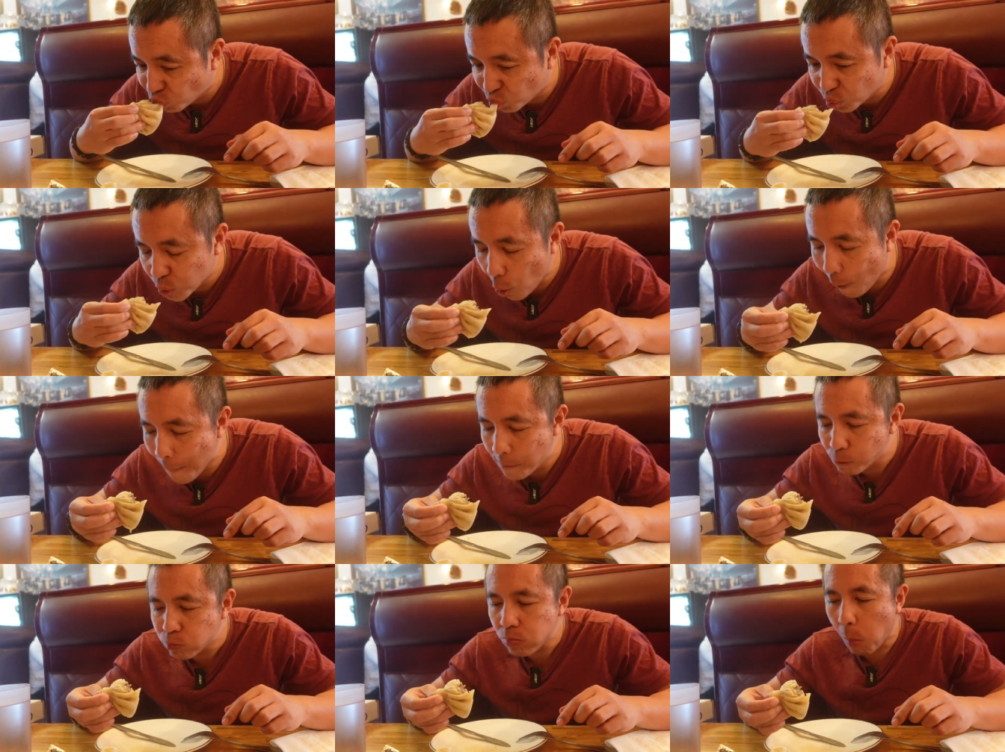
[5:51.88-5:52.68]
How's the
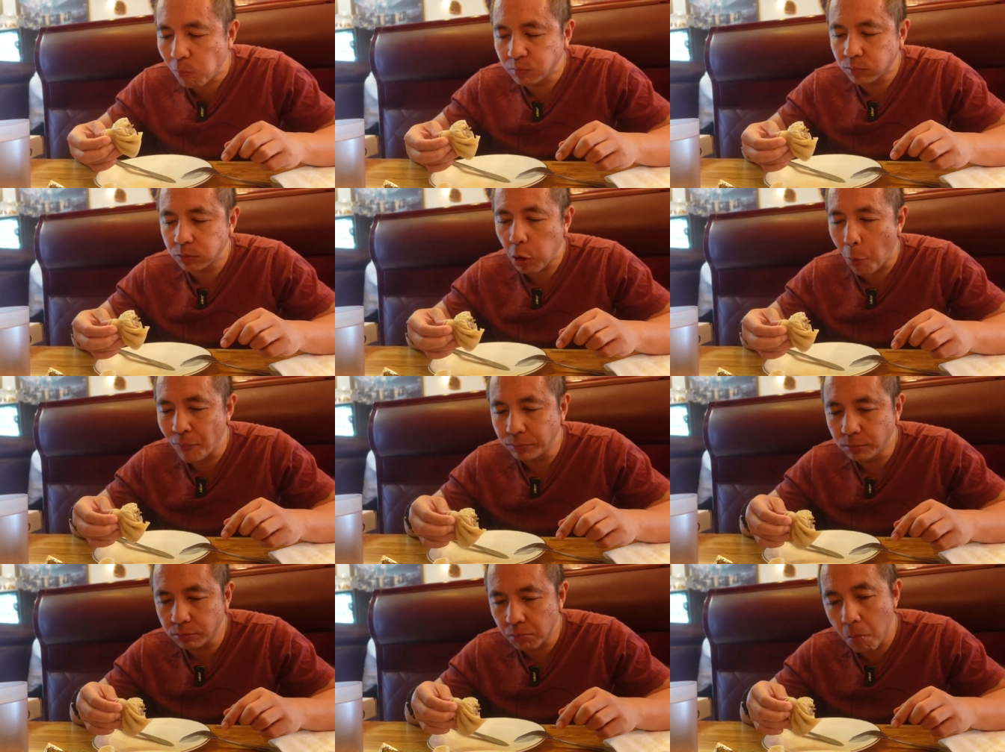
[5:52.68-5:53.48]
juice? Good.
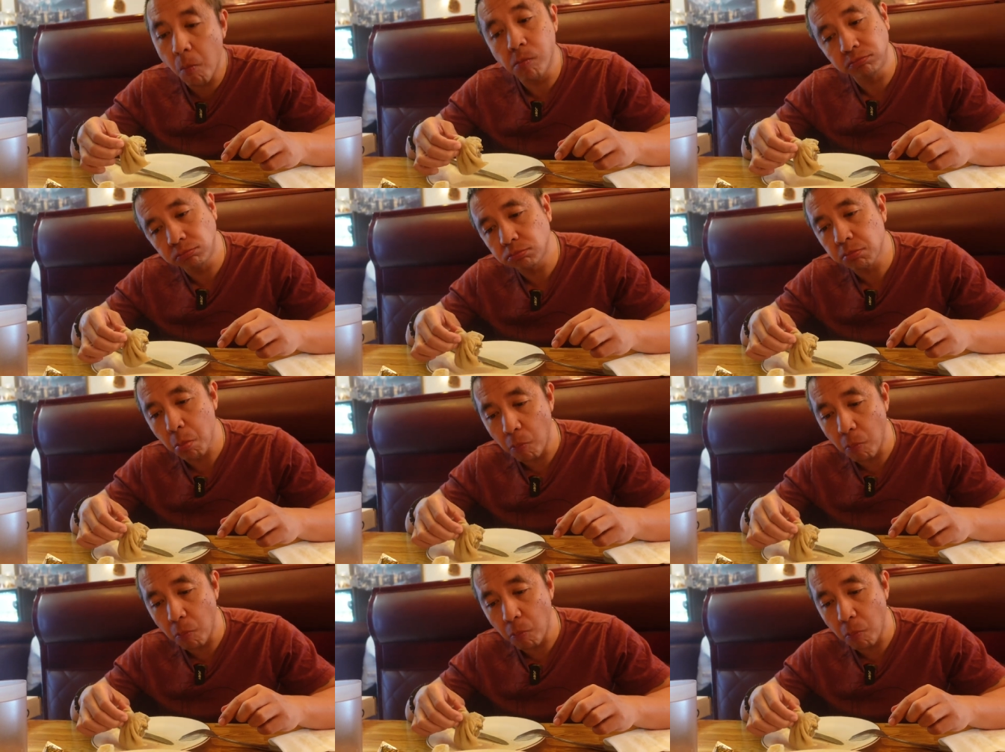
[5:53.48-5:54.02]
Soupy.